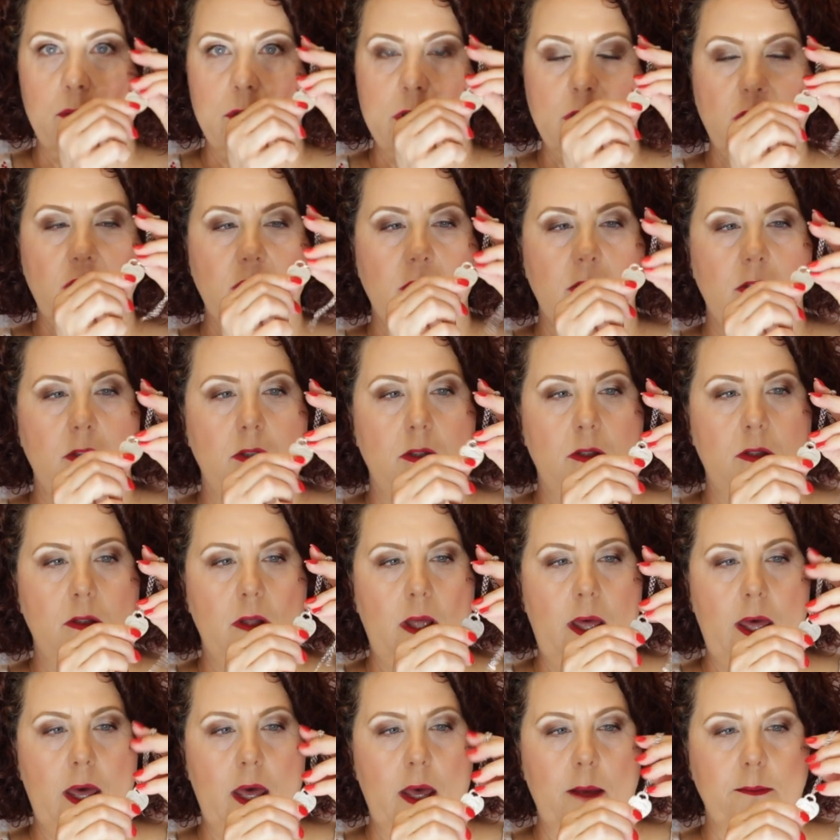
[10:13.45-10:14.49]
original
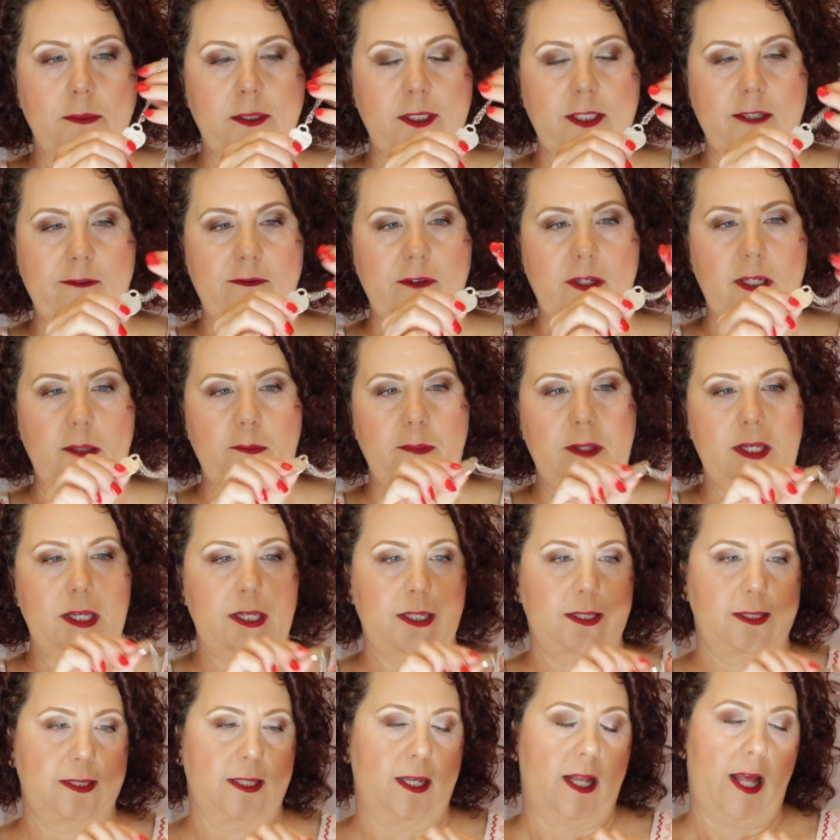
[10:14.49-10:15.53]
um, Tiffany
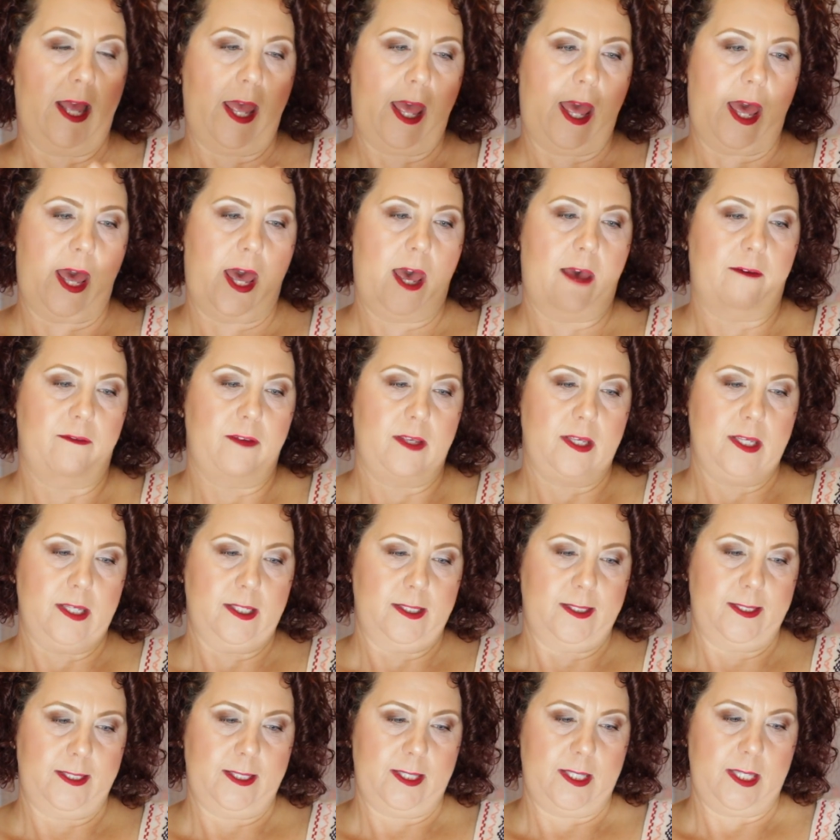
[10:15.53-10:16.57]
piece that I have
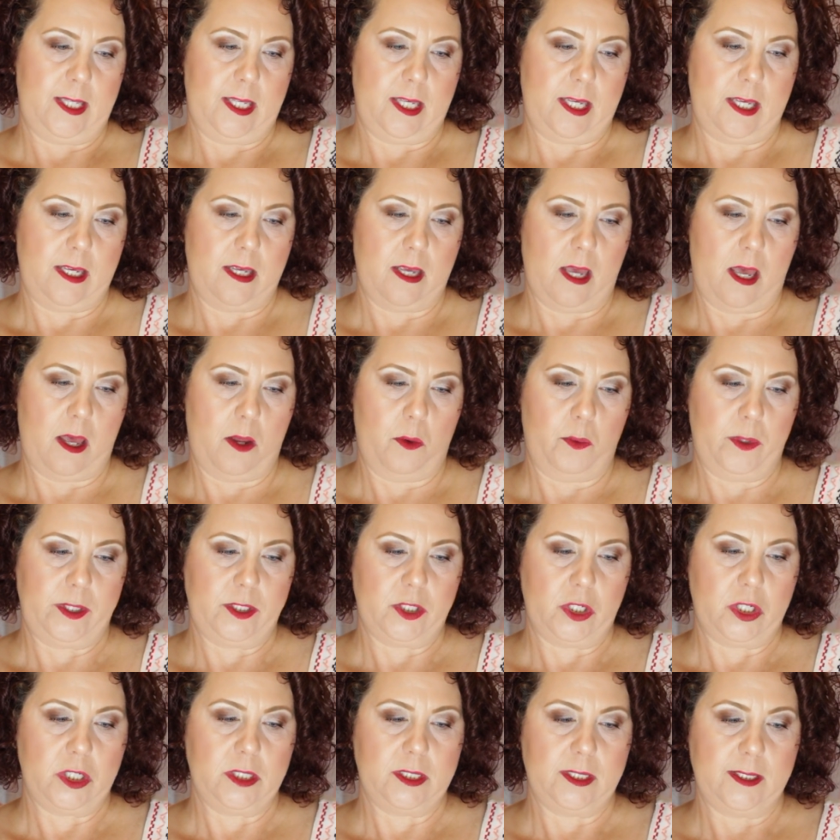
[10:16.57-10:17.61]
is the
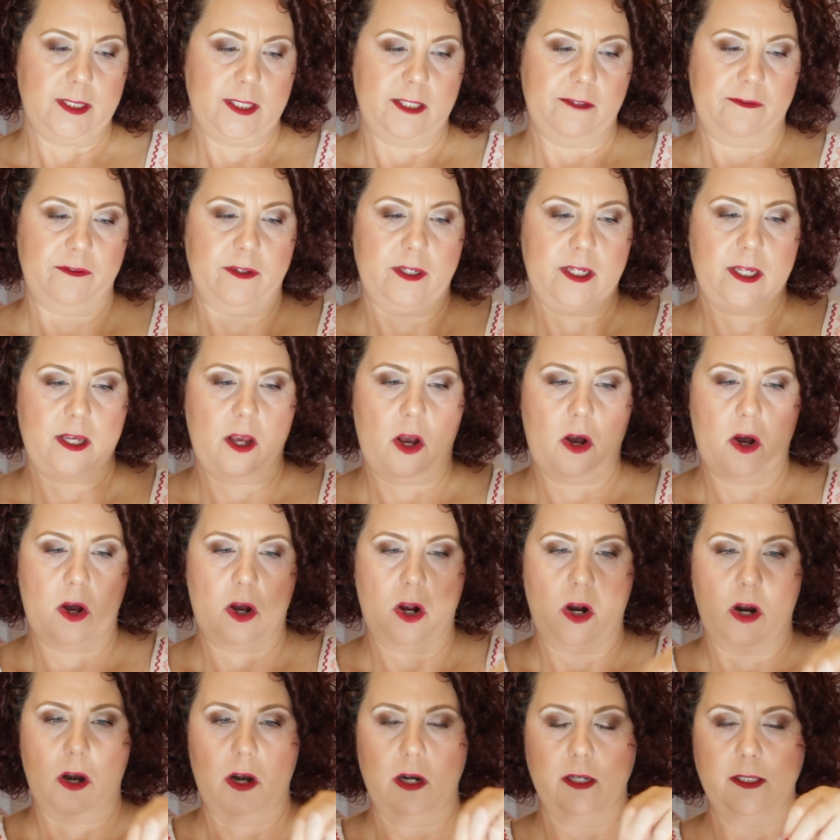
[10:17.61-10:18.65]
Return to Tiffany
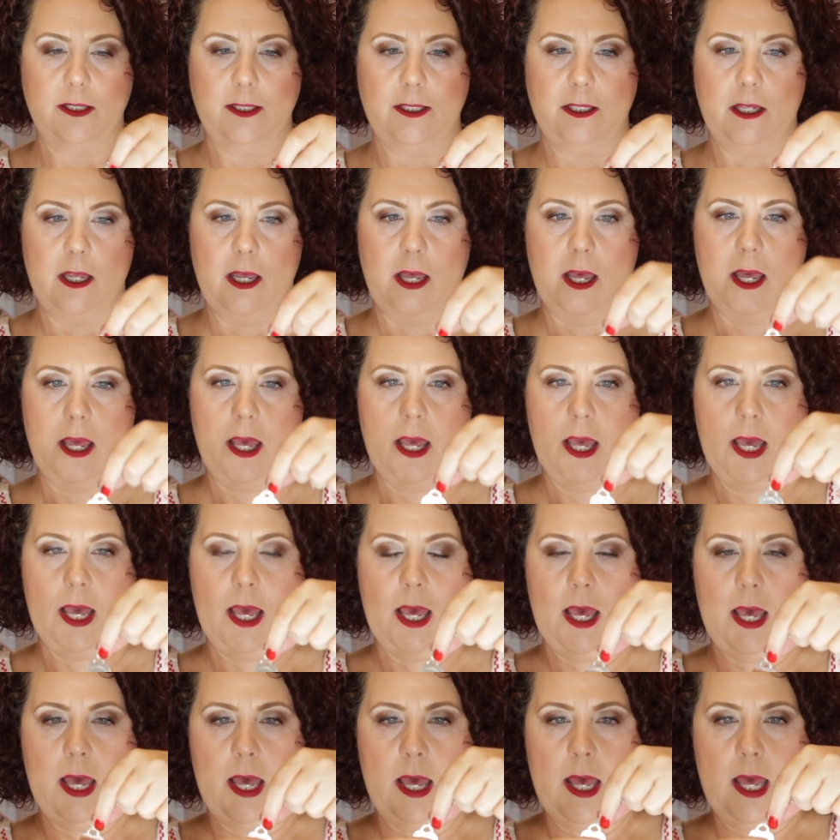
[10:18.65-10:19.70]
Heart.
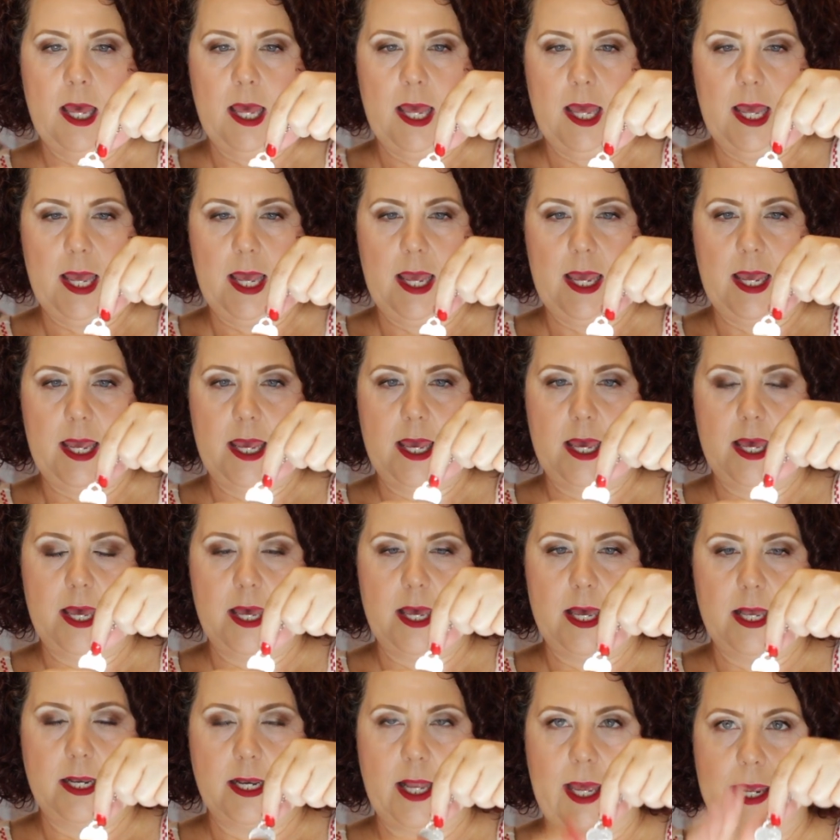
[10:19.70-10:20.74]

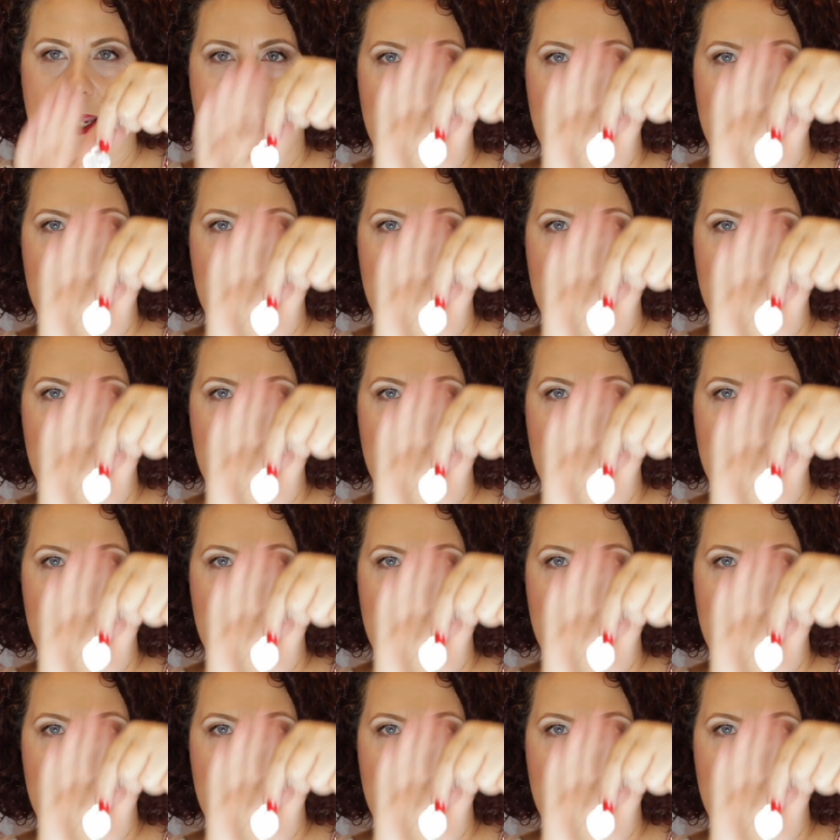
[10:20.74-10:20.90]
And I